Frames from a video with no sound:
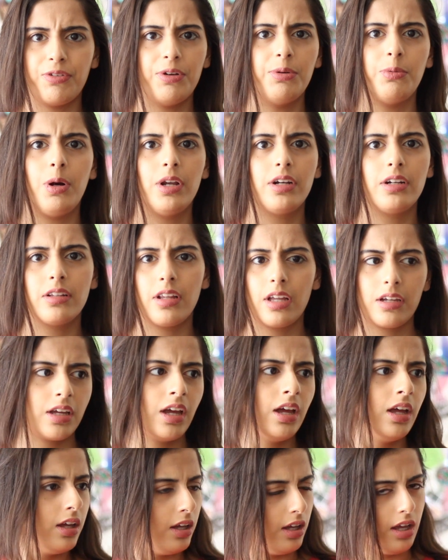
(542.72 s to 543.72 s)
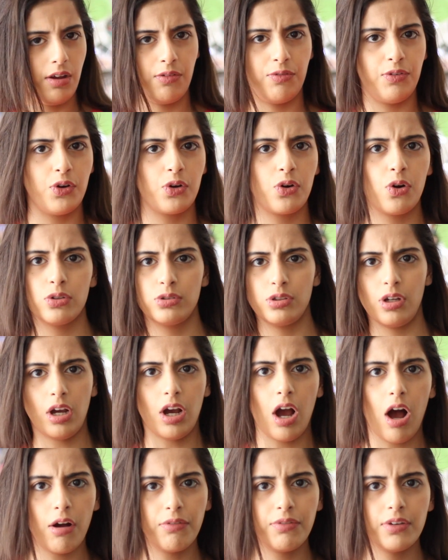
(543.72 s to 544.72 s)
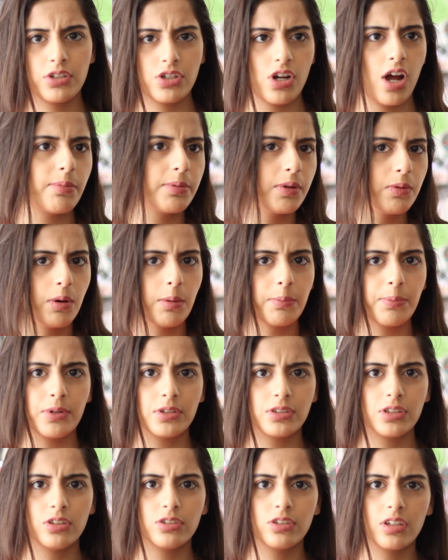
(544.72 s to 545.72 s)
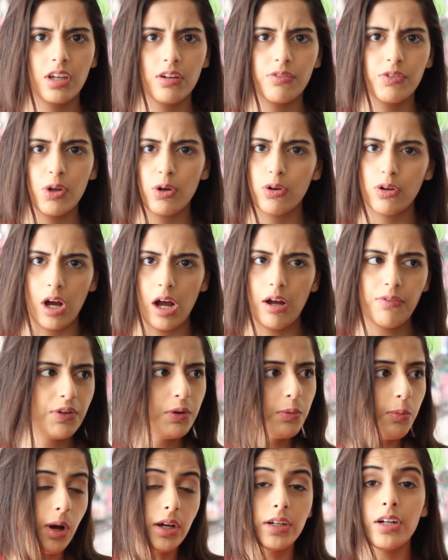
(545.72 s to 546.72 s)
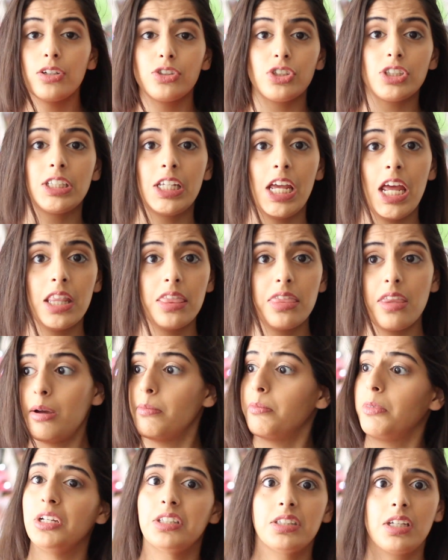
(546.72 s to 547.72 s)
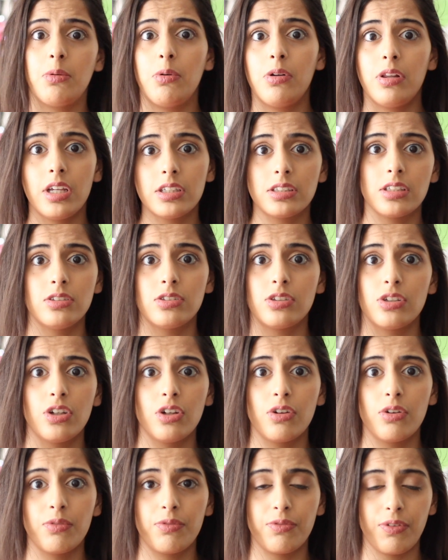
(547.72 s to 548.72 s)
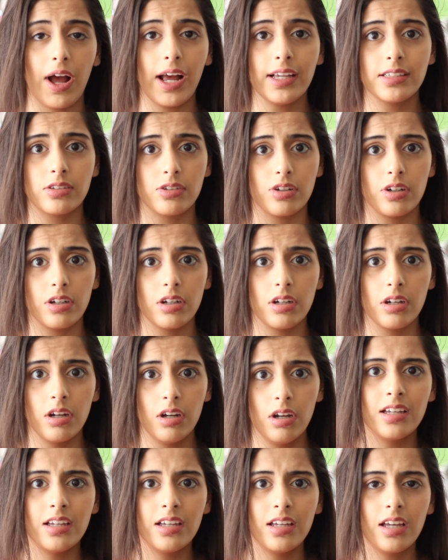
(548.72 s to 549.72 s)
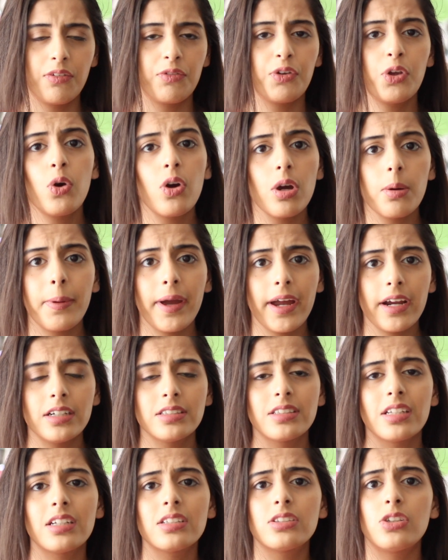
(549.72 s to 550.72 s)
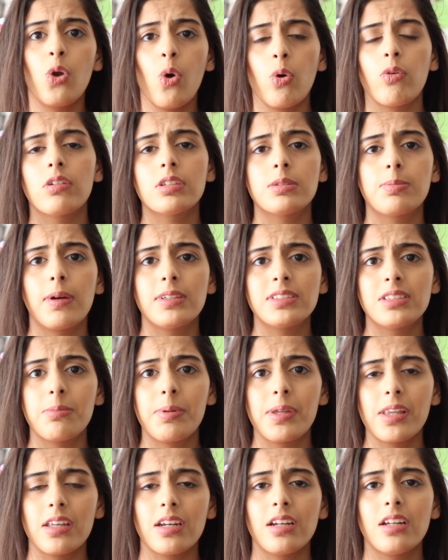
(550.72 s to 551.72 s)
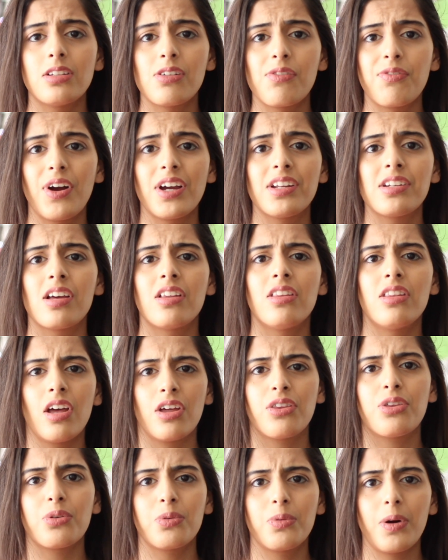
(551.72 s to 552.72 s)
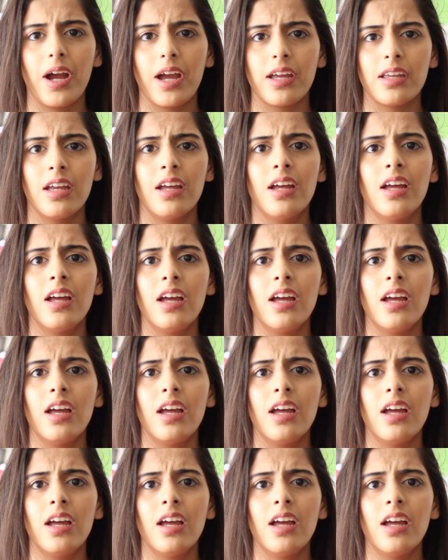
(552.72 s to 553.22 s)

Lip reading: you want to. Like, if you go to a coffee shop, you want a person to give you a coffee, why not just hit them? Because they will listen to you faster. If you're a parent, it is your responsibility to find another way.